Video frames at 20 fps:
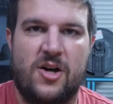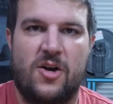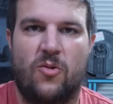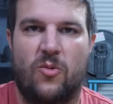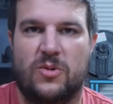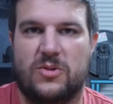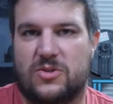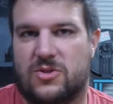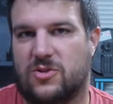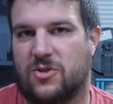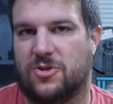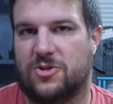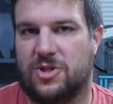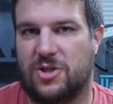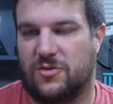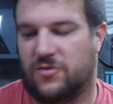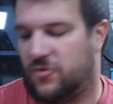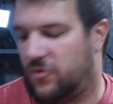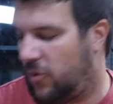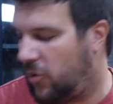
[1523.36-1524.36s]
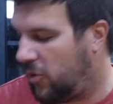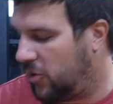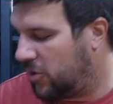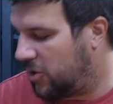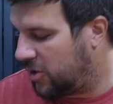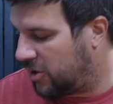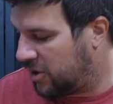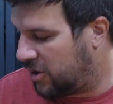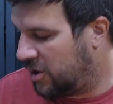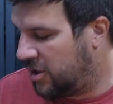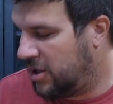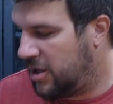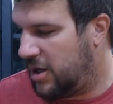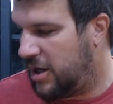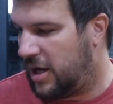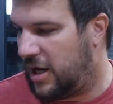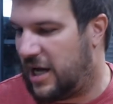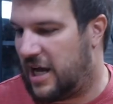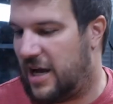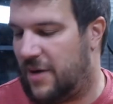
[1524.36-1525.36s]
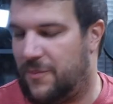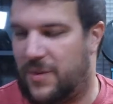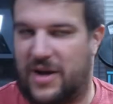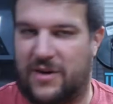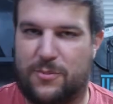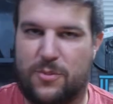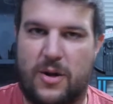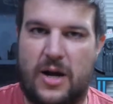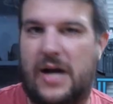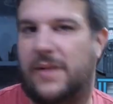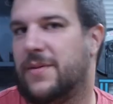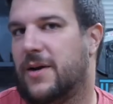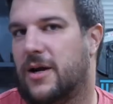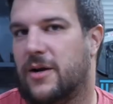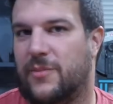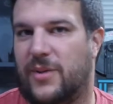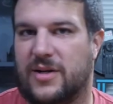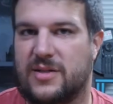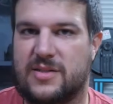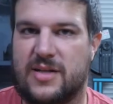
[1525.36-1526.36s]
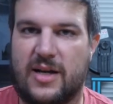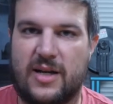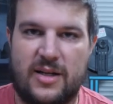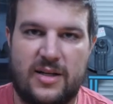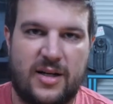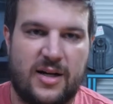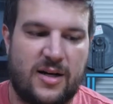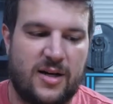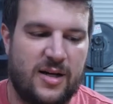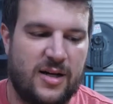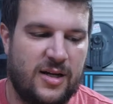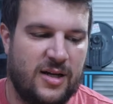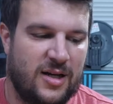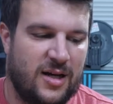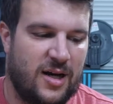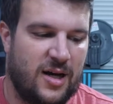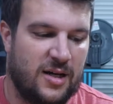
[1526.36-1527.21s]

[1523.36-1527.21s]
when searching for my primary, my secondary.